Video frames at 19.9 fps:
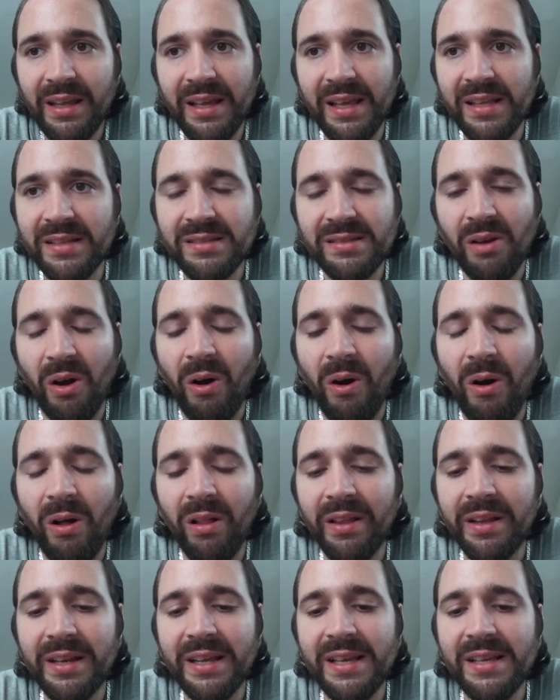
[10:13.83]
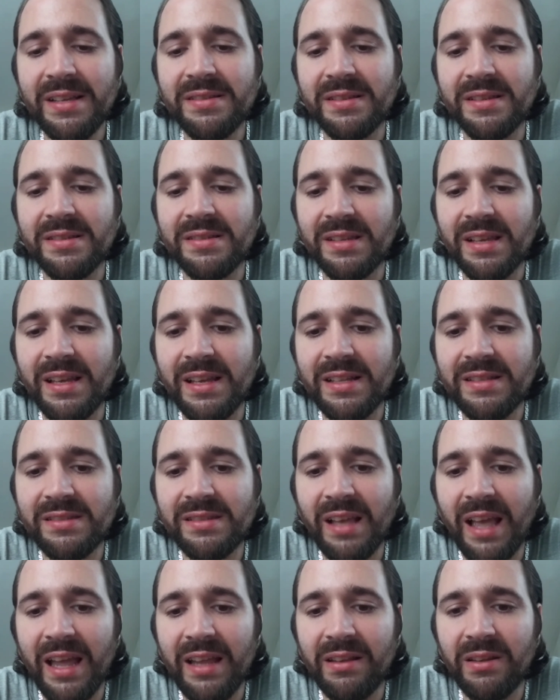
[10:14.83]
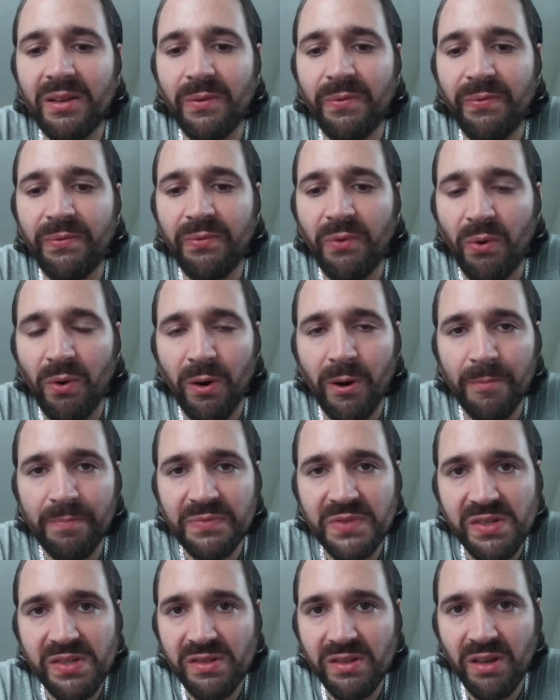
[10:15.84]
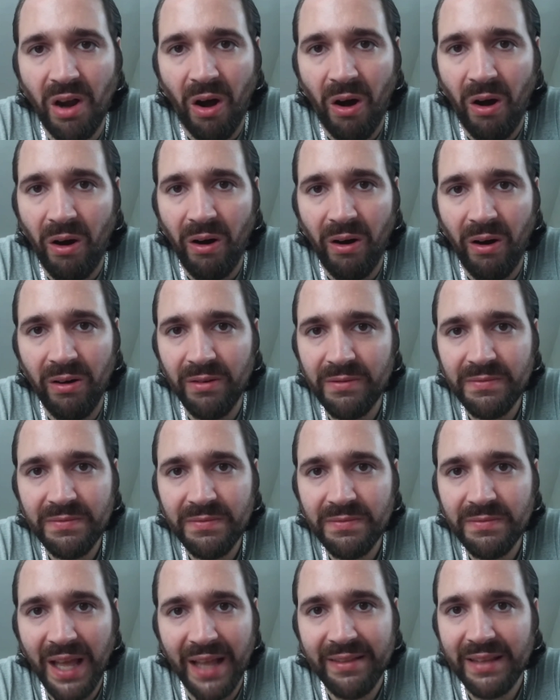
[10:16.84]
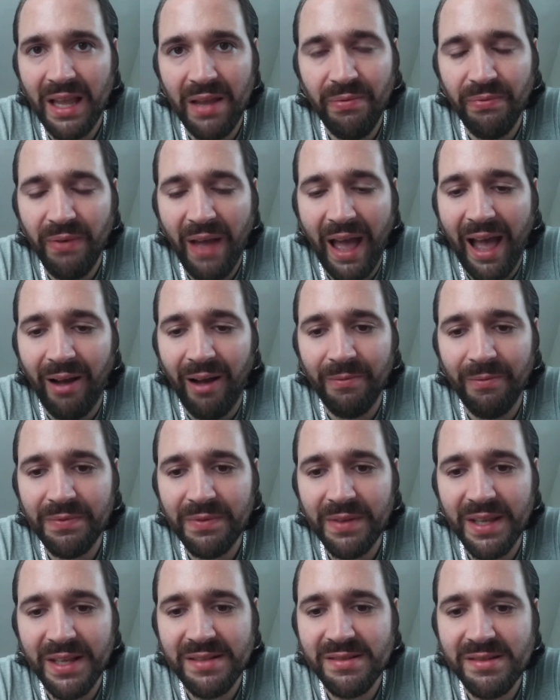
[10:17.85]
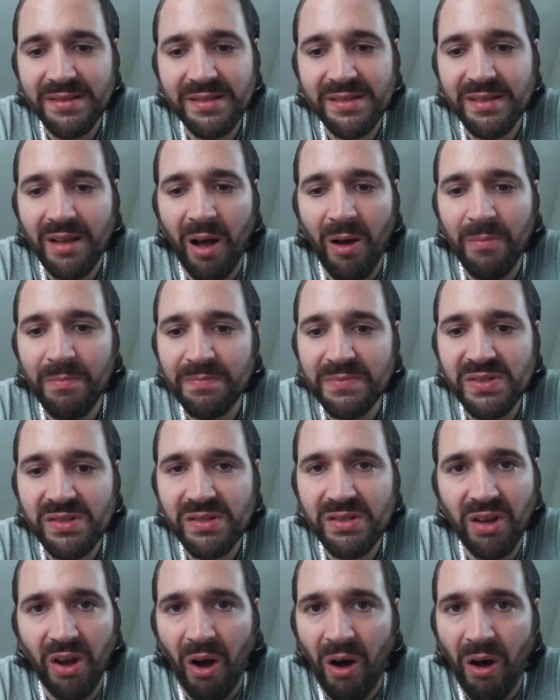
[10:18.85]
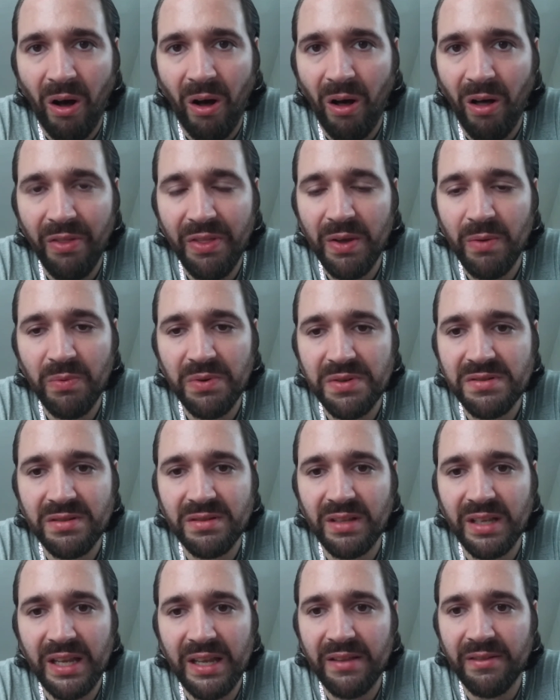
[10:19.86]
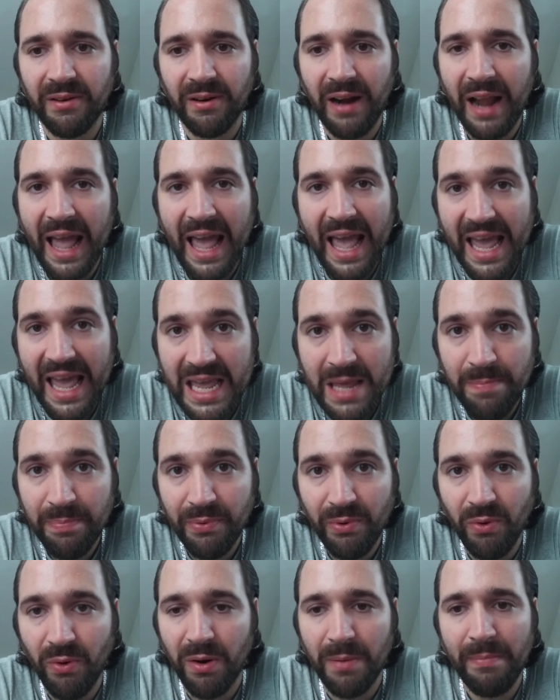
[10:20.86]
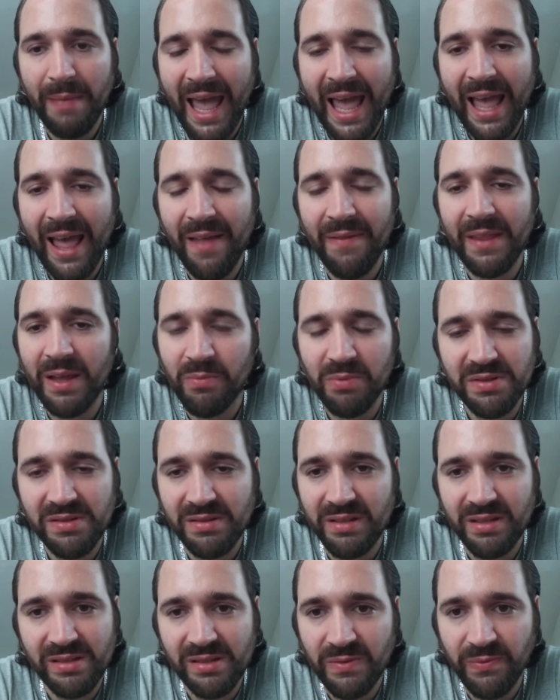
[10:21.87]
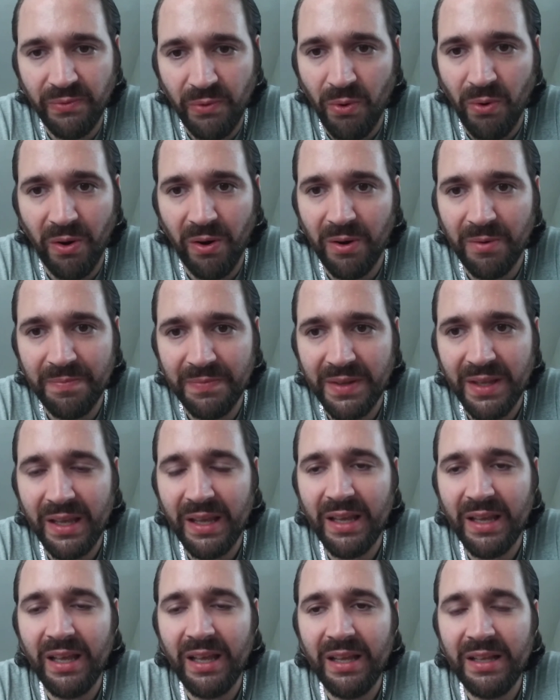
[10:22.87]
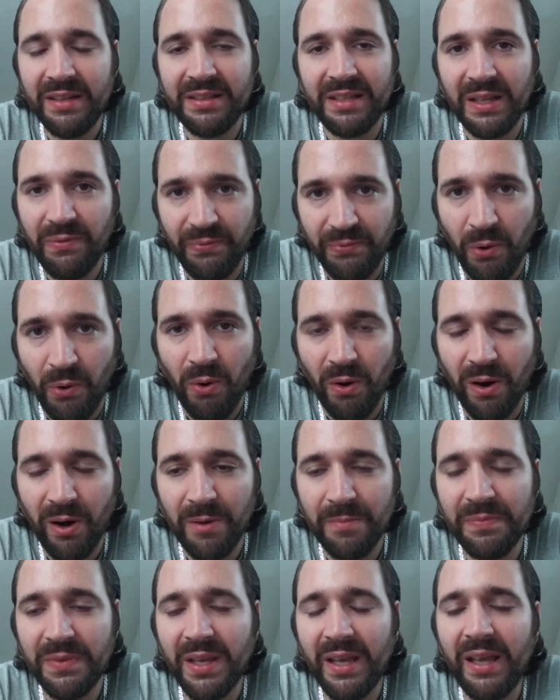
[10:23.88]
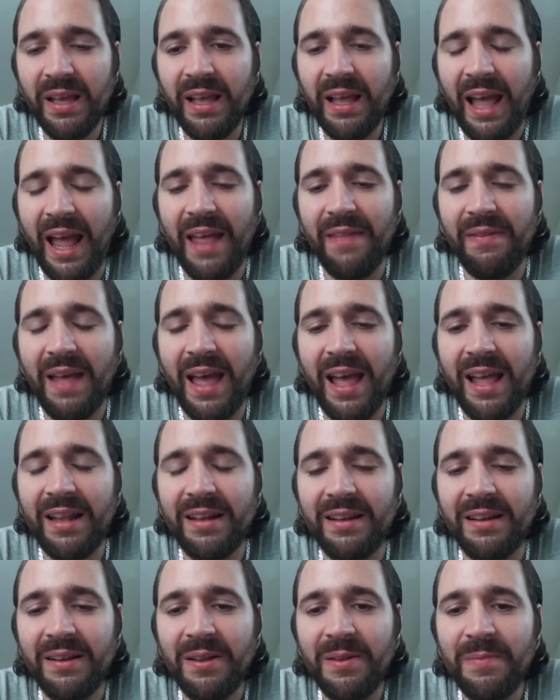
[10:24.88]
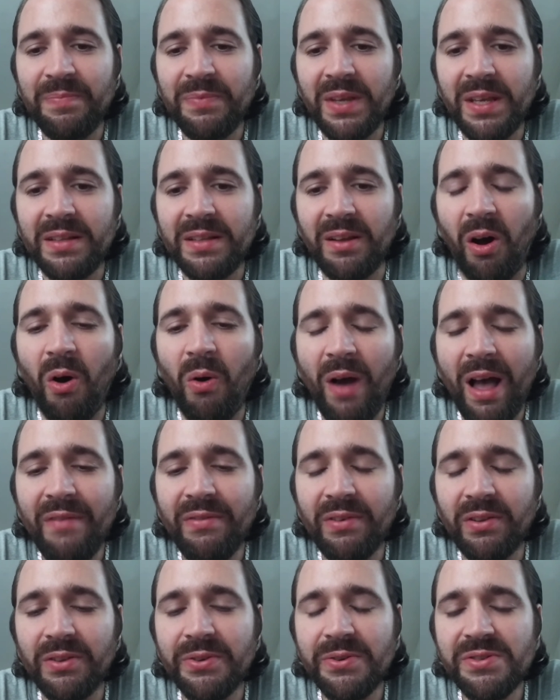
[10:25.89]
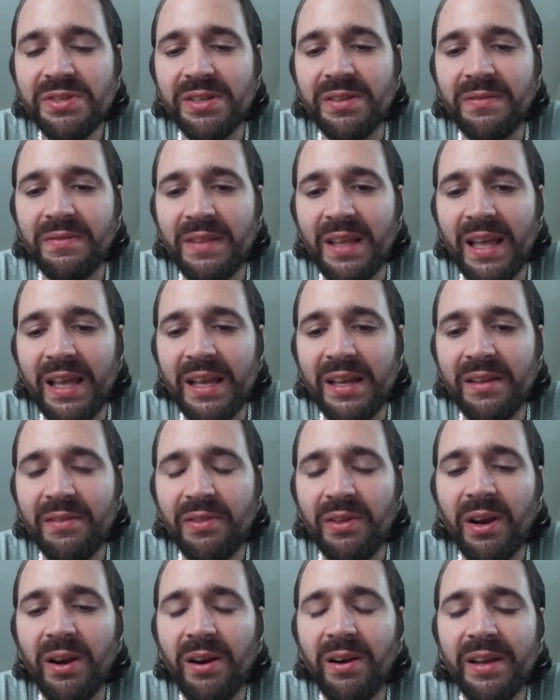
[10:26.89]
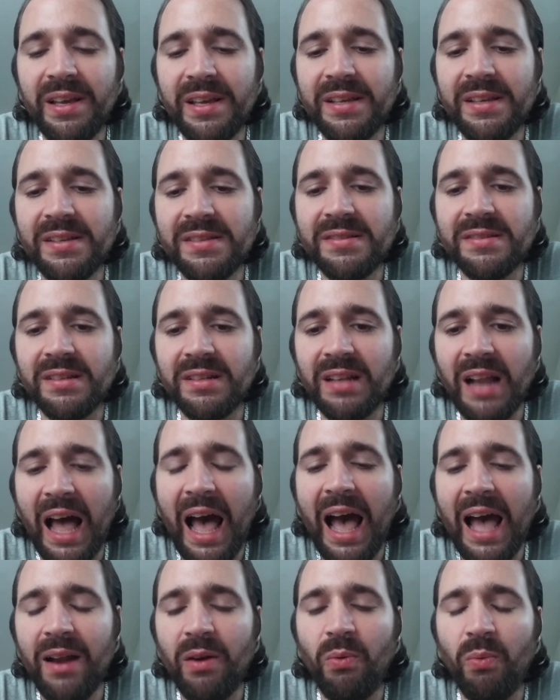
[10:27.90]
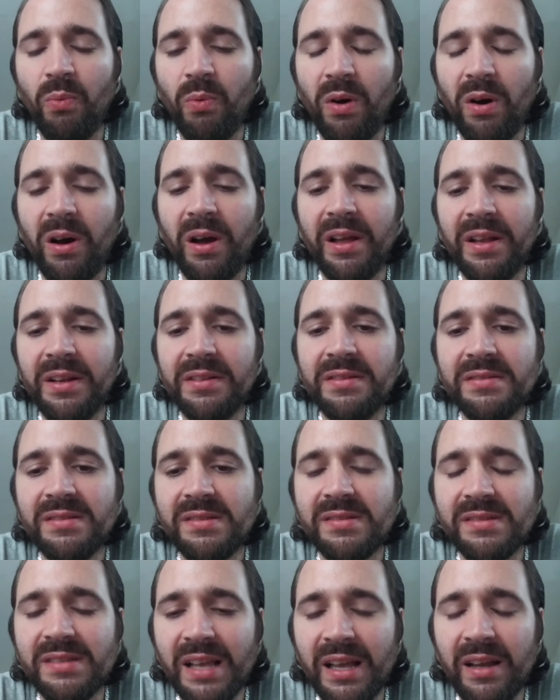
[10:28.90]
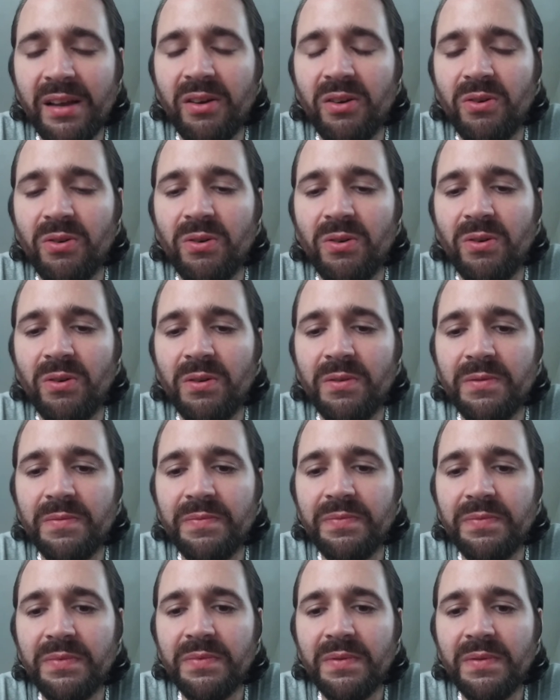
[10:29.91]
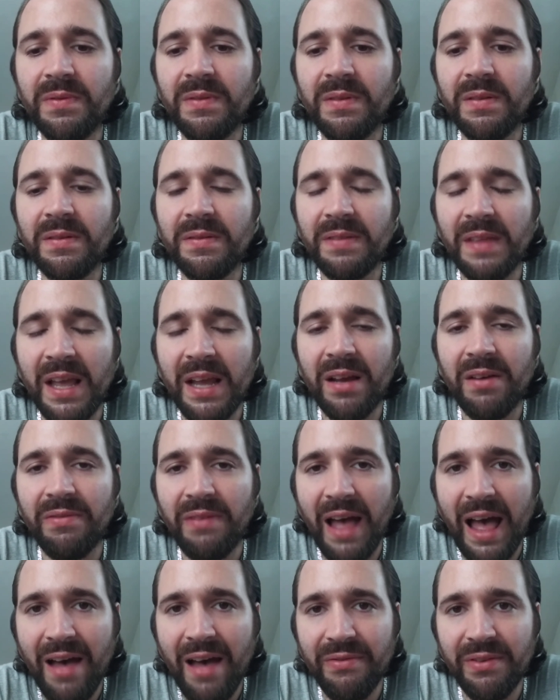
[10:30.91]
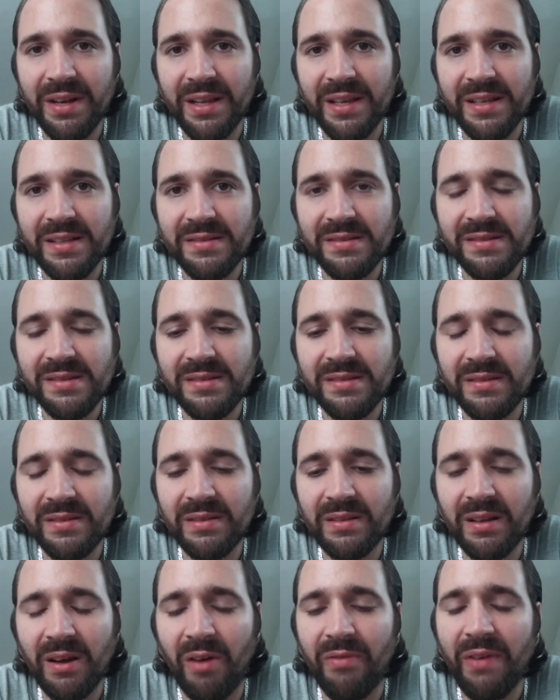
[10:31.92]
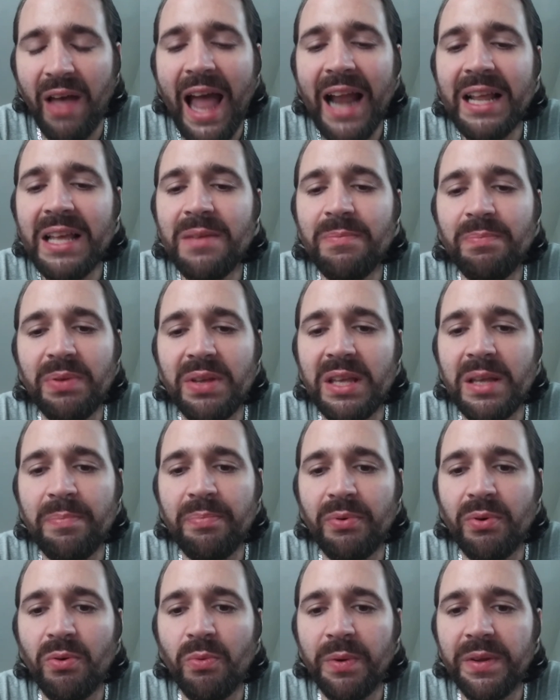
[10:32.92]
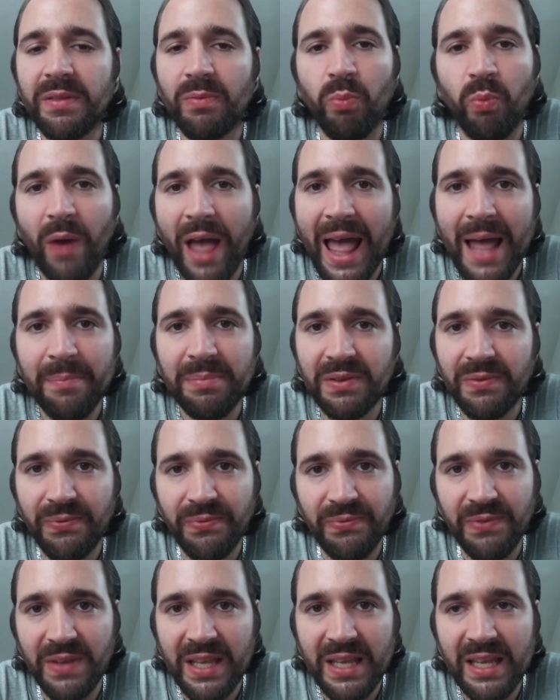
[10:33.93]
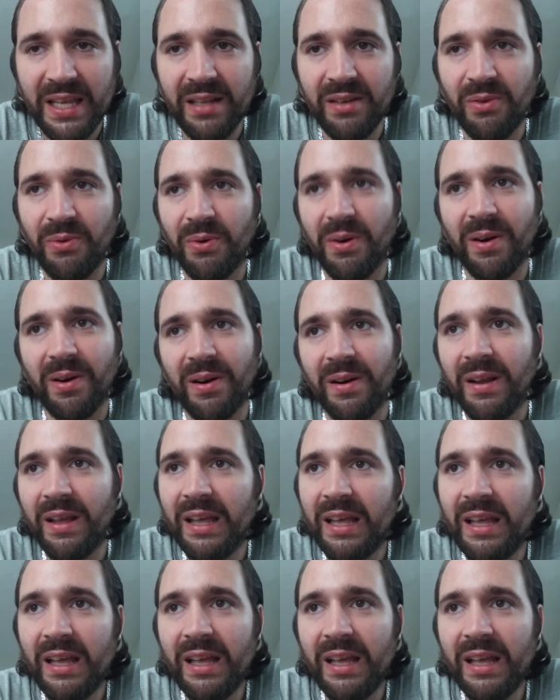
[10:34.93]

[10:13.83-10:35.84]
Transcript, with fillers: it's all it is is it's a deformed skull that they found. It's some skull that was either ape or man that was disformed, deformed, and then the whole evolution thing, there is not one single thing of evidence of any people with webbed feet or